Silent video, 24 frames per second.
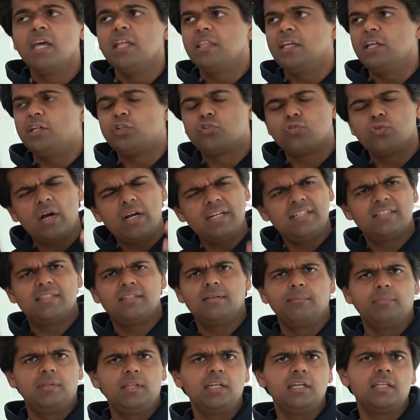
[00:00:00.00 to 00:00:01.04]
They tried
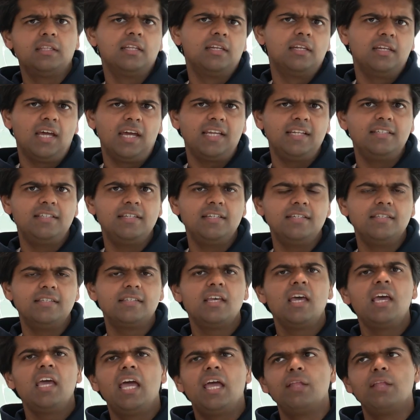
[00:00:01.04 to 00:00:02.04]
something in the 90s.